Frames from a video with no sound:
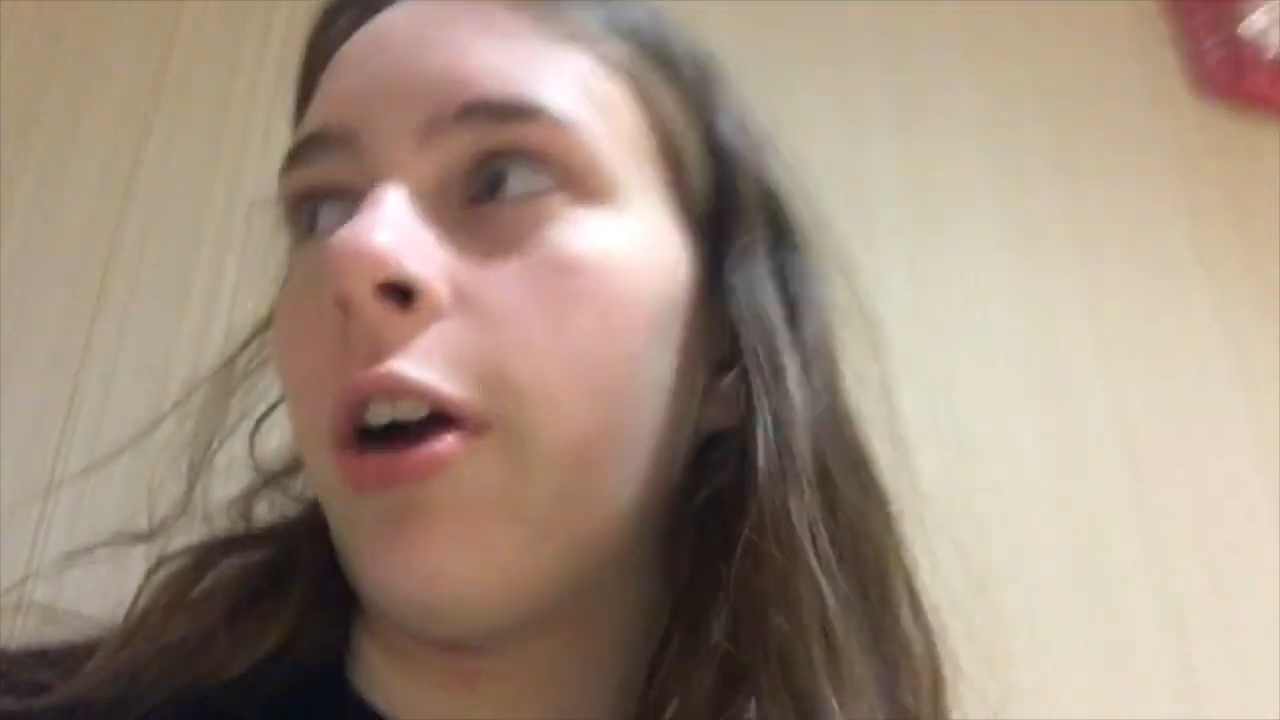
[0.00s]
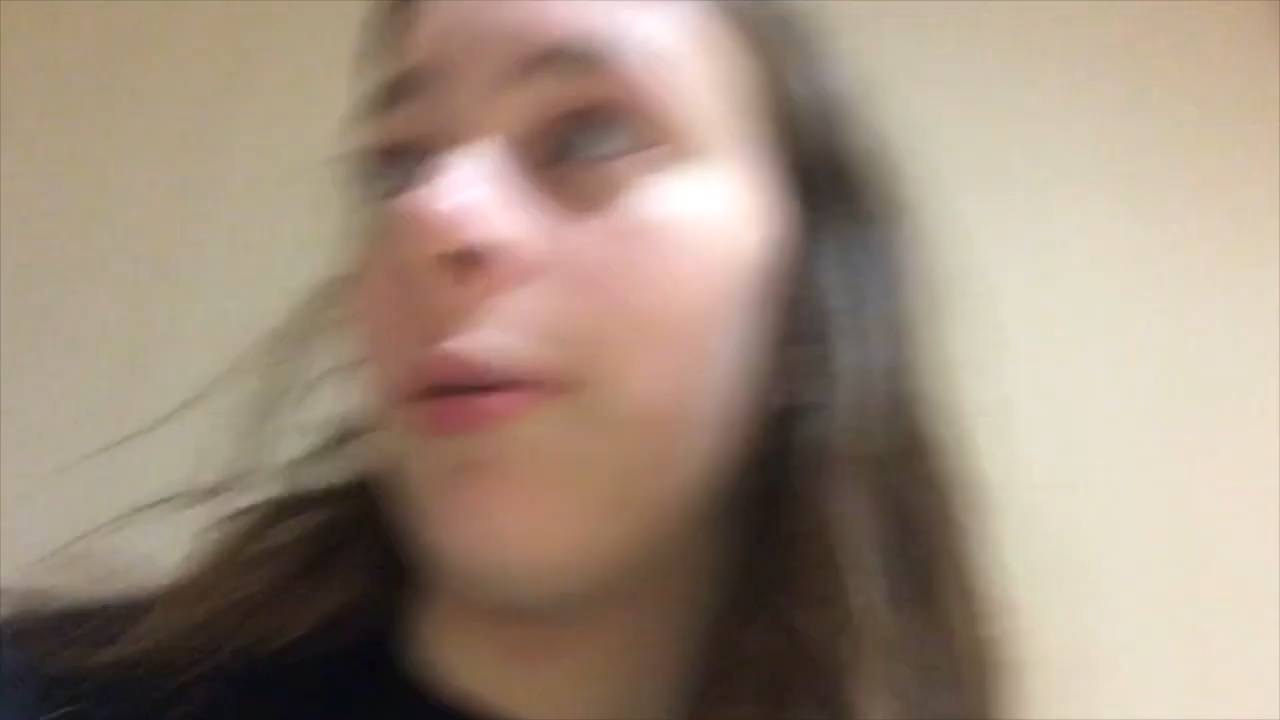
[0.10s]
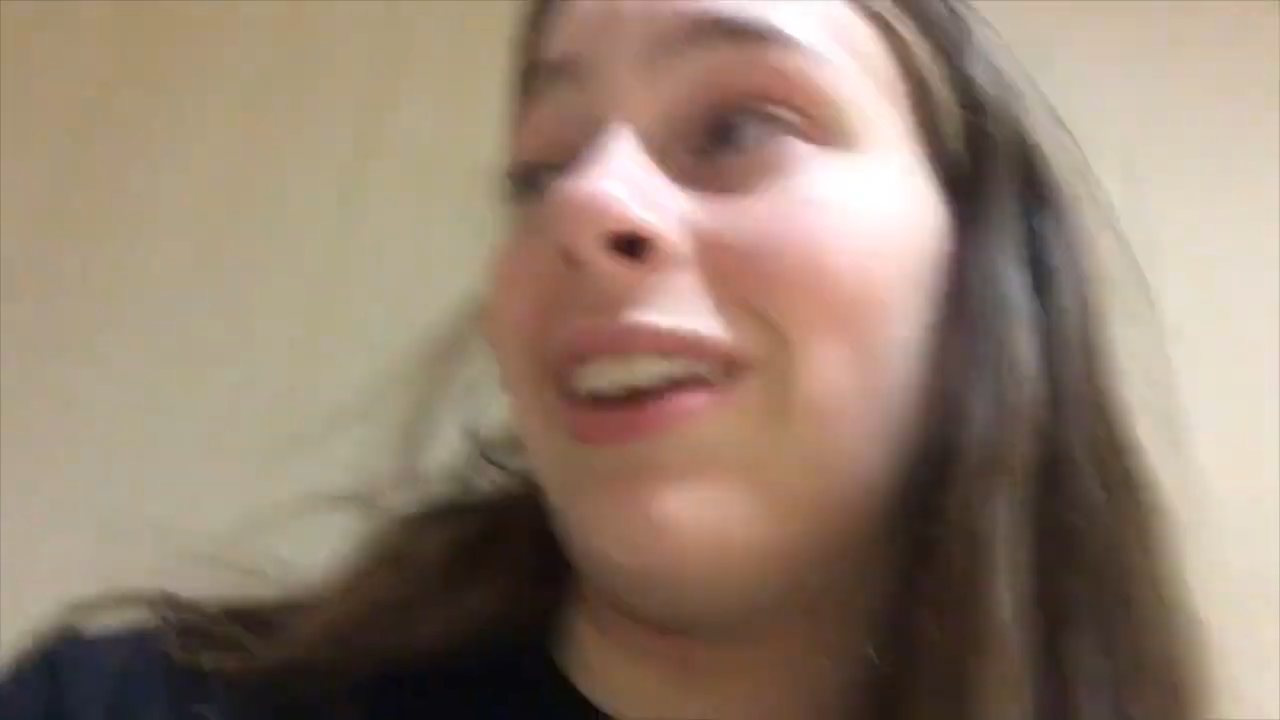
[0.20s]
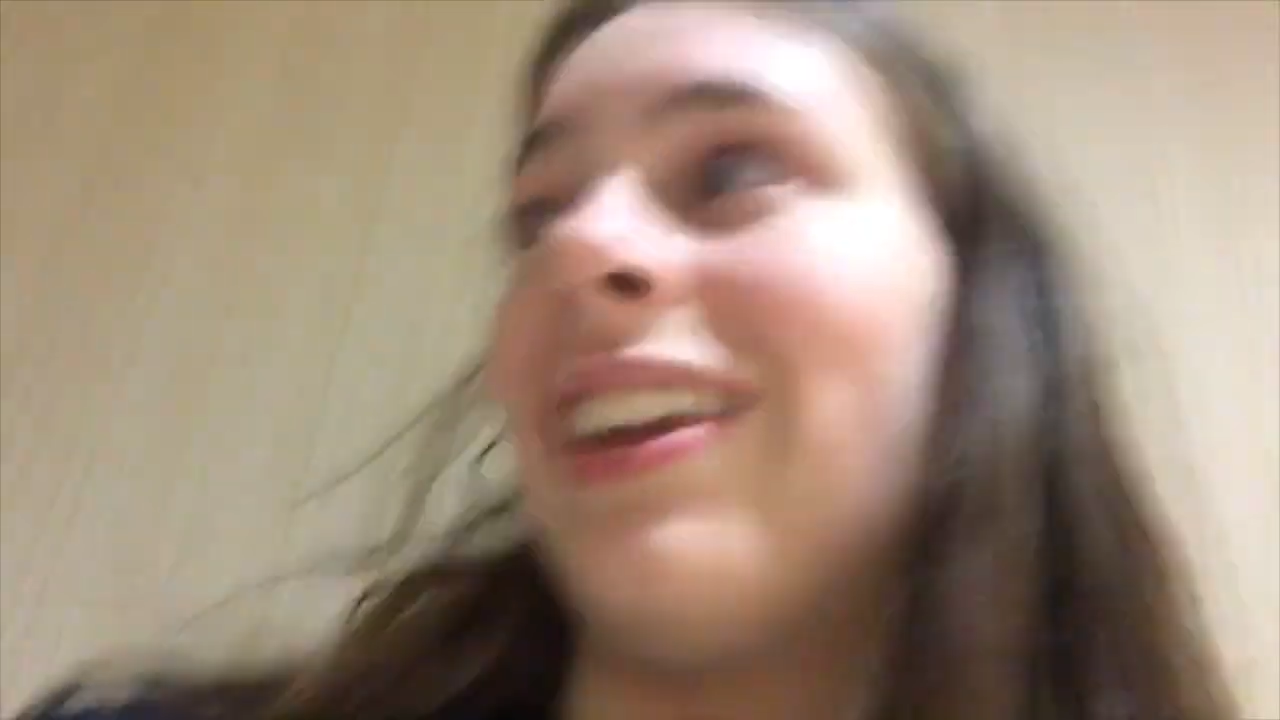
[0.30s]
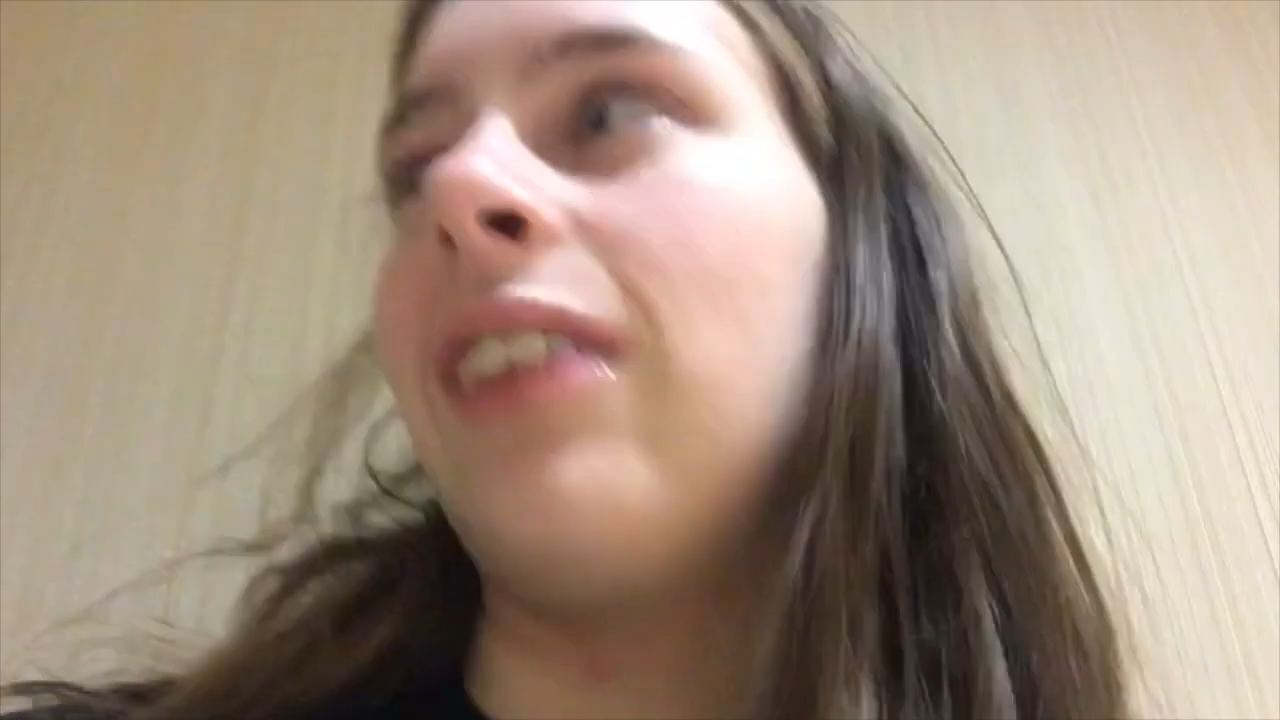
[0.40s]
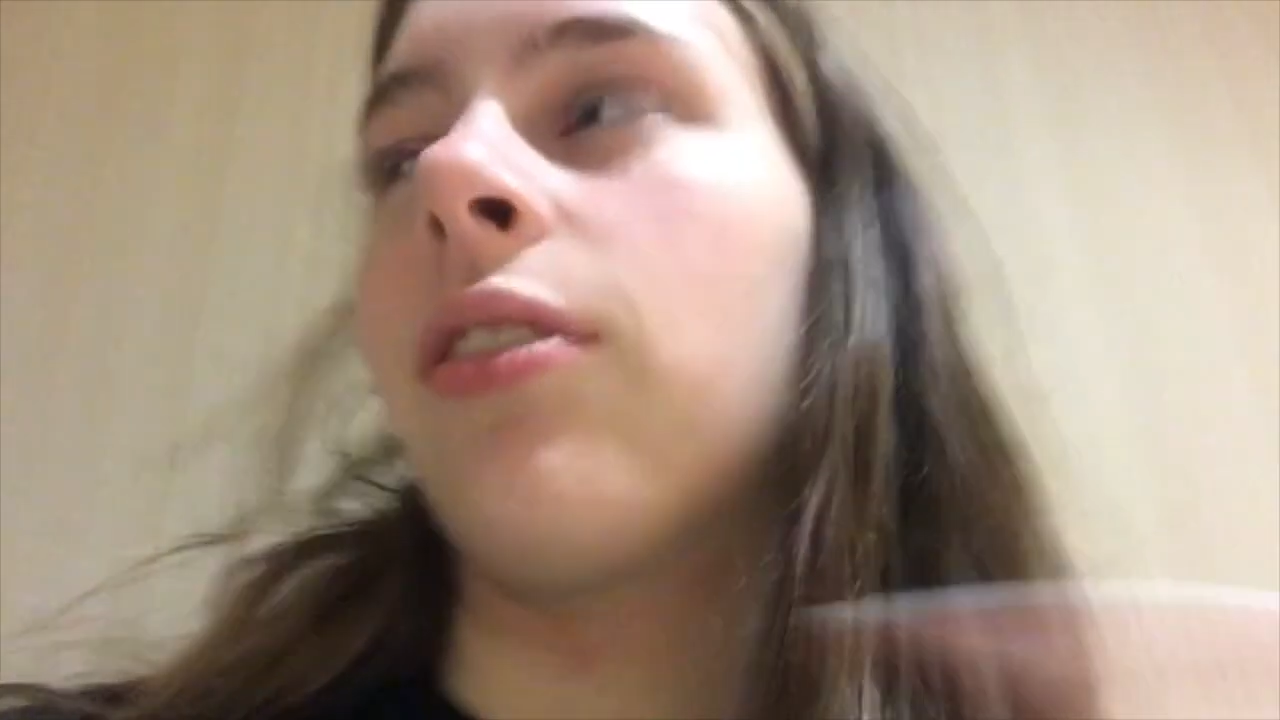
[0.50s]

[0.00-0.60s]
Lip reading: I wanted to see if